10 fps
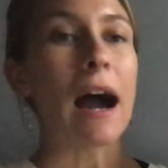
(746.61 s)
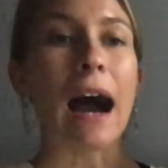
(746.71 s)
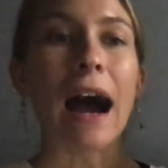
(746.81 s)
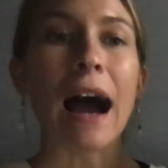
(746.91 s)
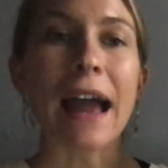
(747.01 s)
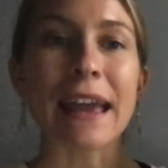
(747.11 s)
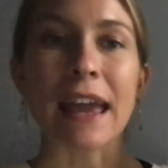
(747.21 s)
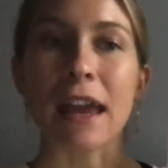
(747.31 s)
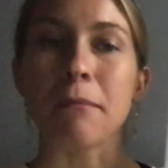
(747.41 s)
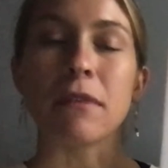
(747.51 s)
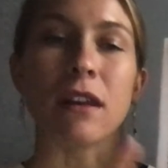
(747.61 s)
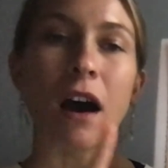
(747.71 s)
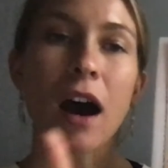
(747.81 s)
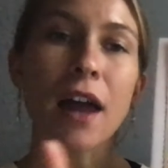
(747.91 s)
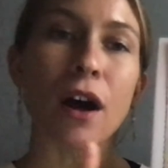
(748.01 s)
I am
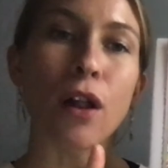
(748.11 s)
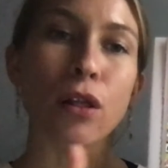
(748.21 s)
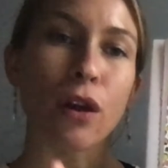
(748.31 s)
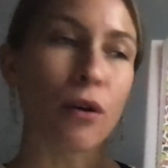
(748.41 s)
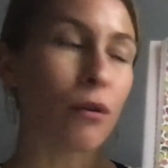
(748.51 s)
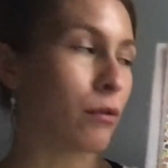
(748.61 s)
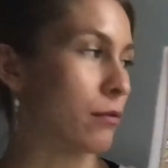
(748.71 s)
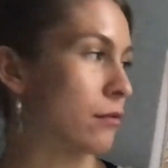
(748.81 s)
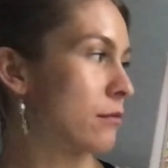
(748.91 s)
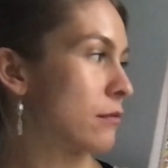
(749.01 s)
not alone.